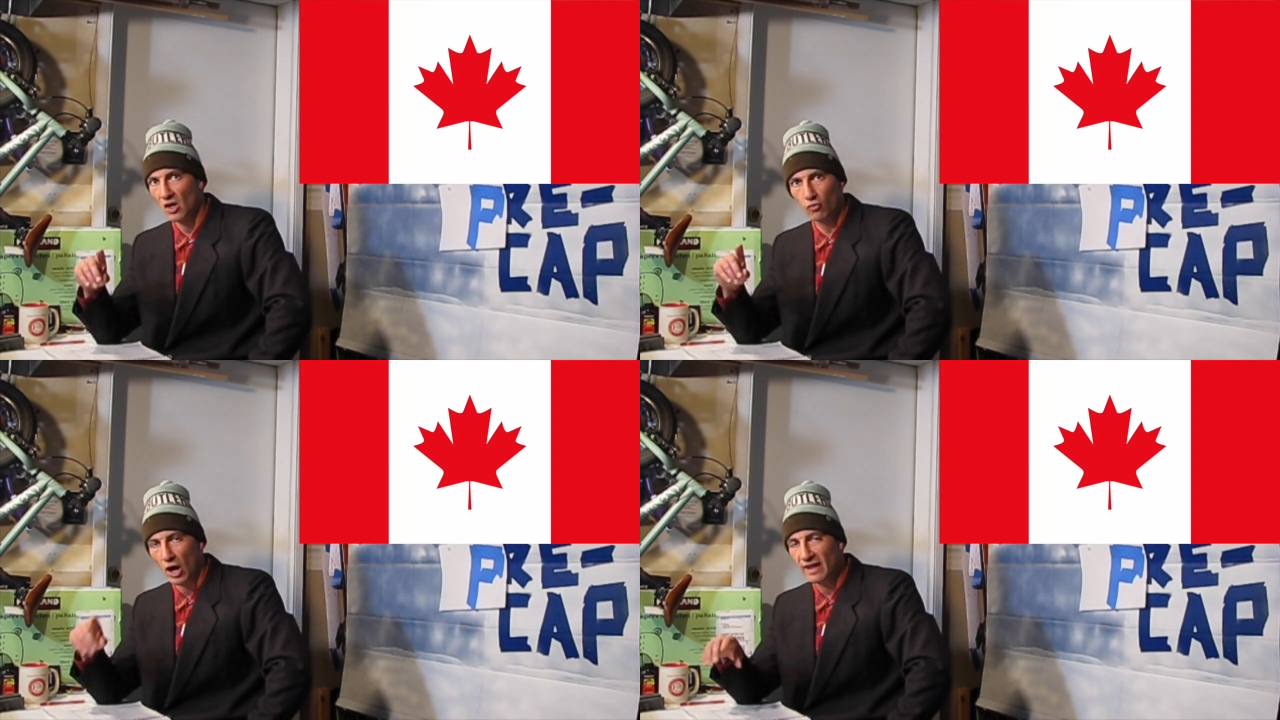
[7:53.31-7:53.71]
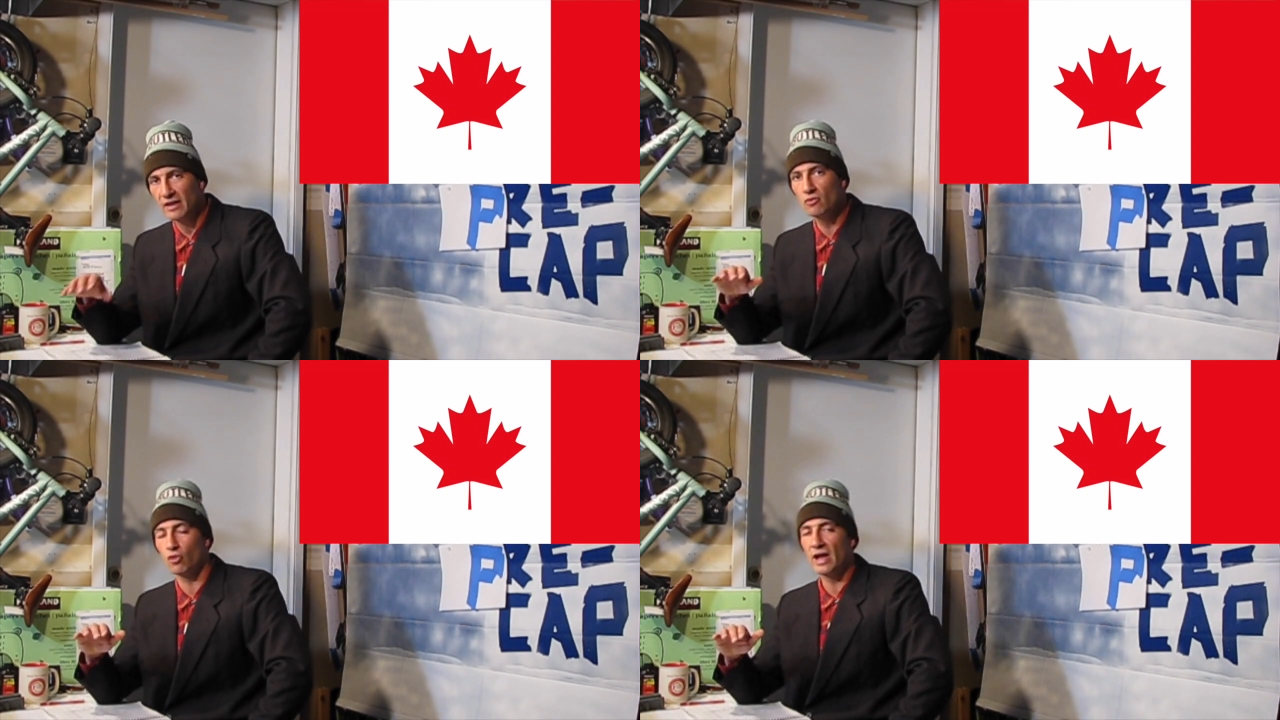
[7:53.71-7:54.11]

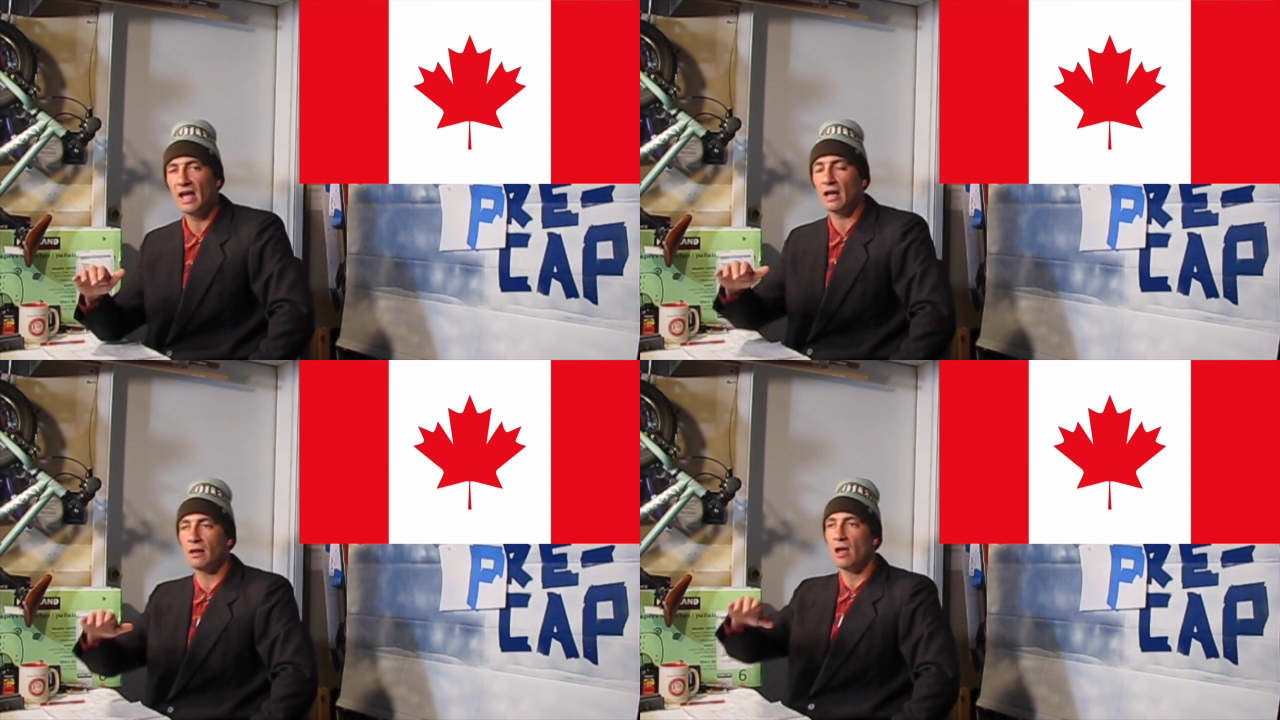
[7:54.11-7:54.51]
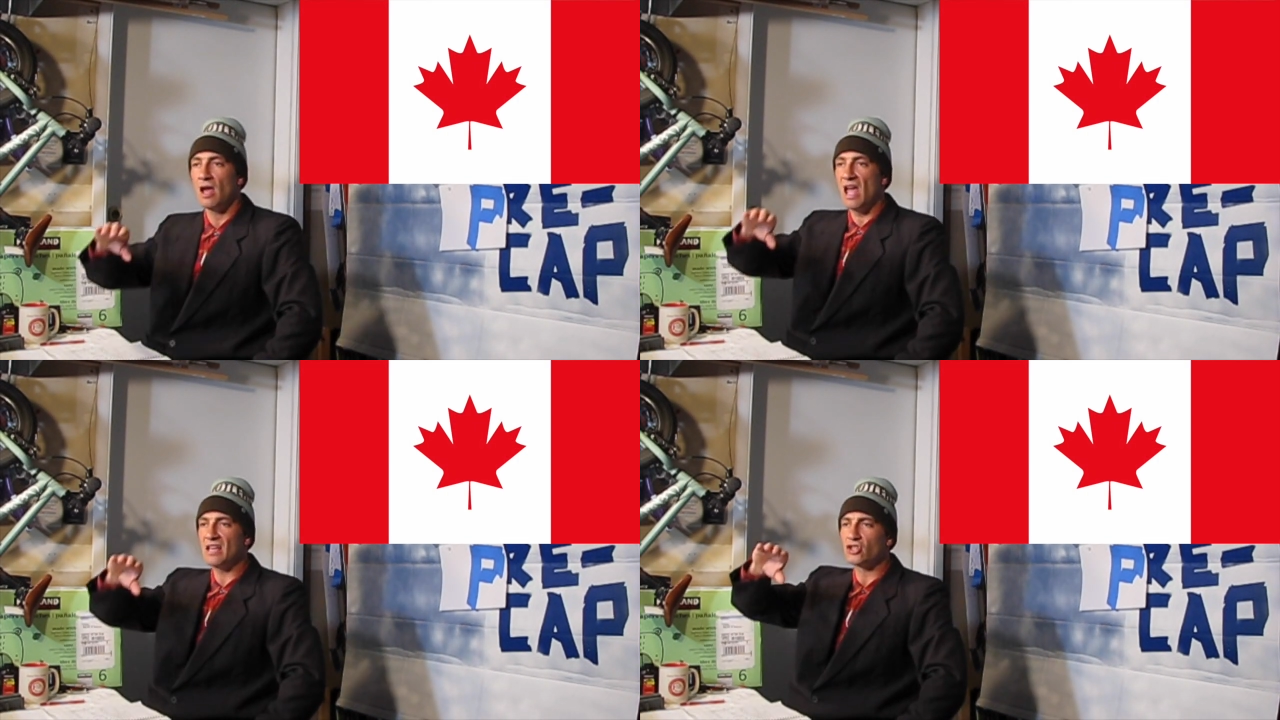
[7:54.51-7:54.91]
Riley ran
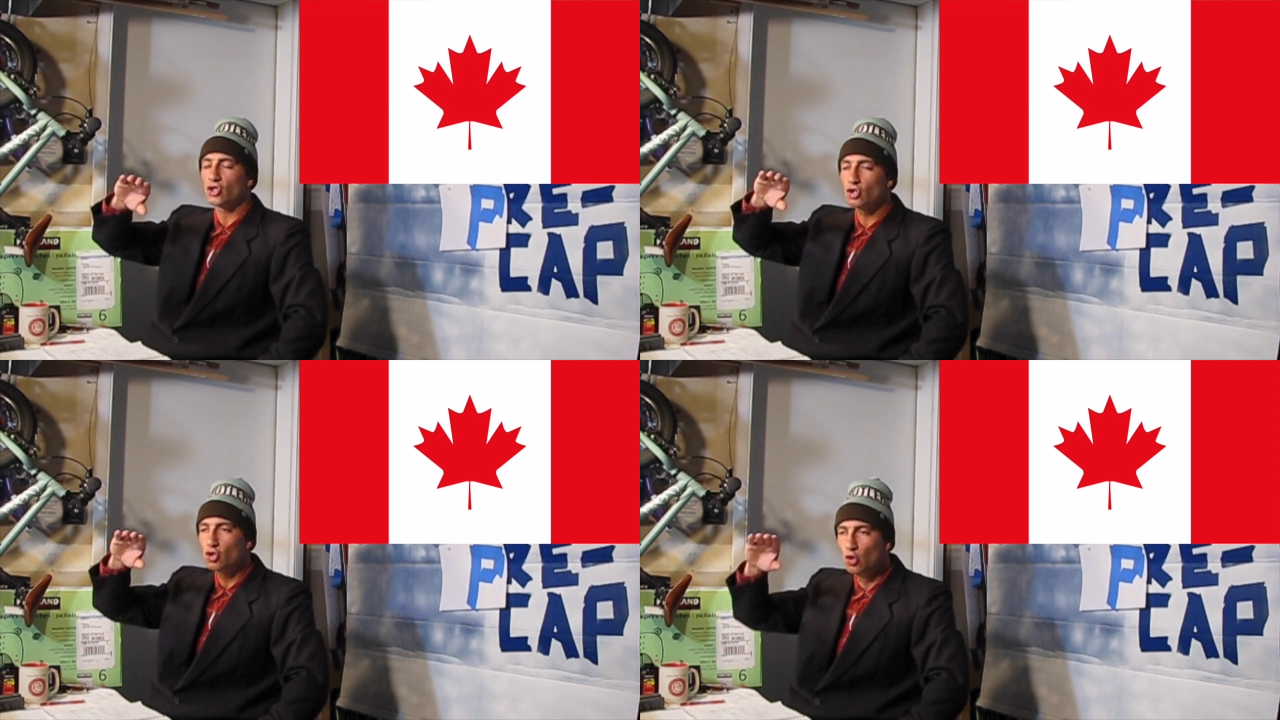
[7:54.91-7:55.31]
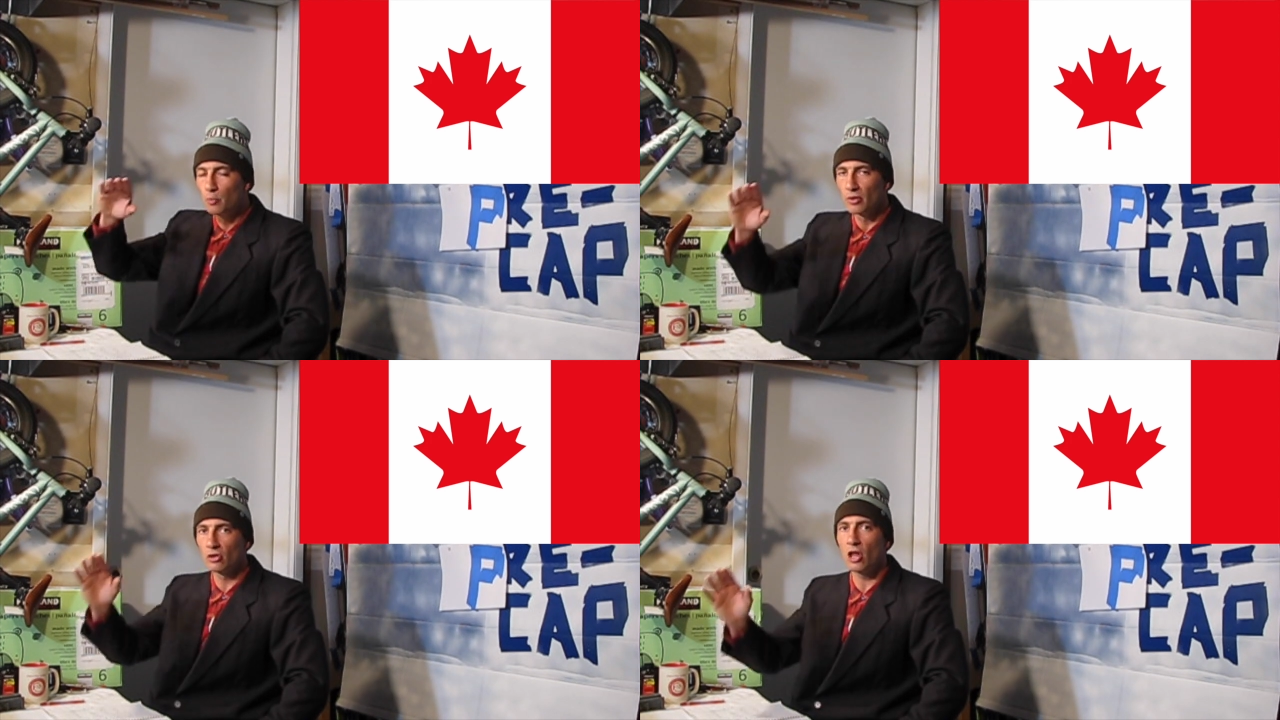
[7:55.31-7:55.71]
a
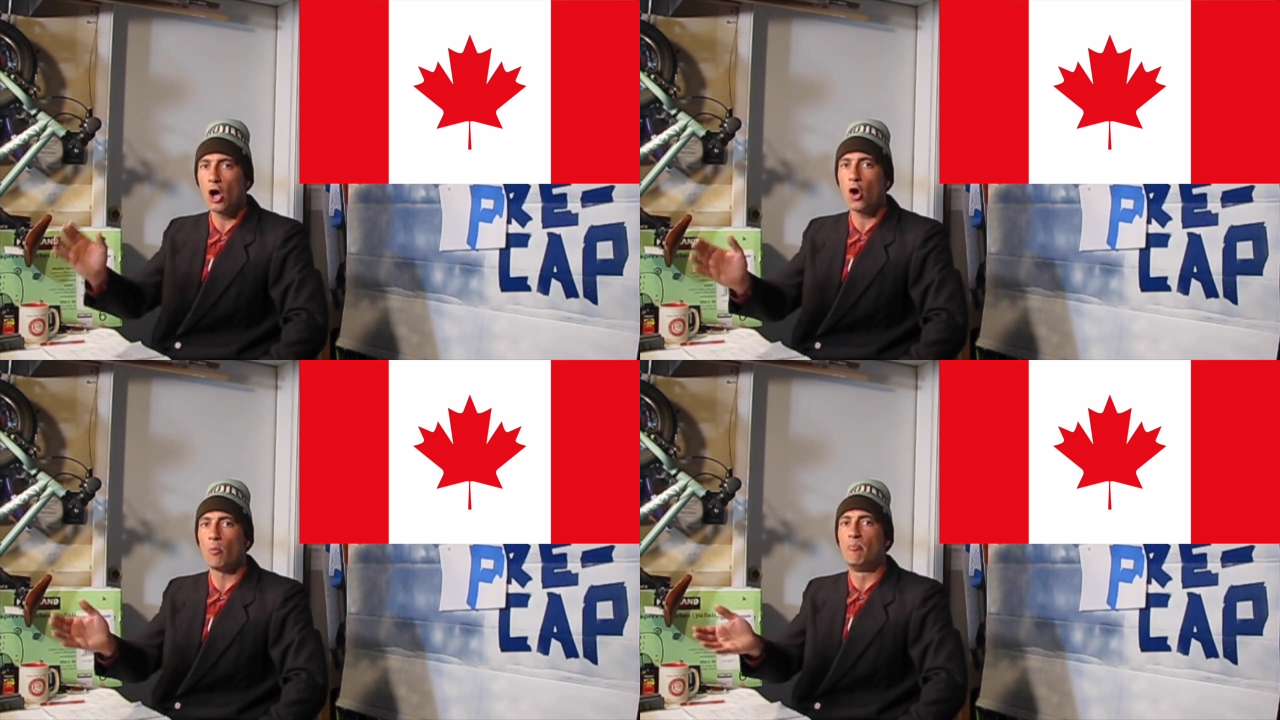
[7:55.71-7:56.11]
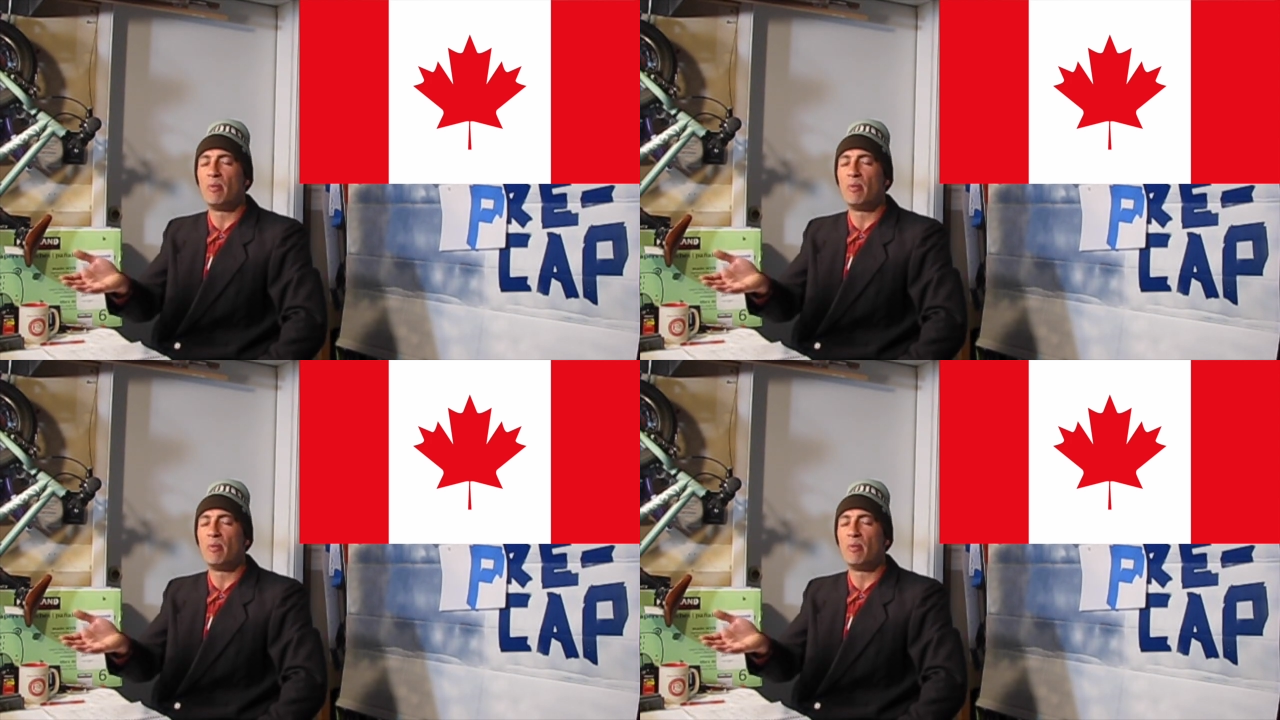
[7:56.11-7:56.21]
super low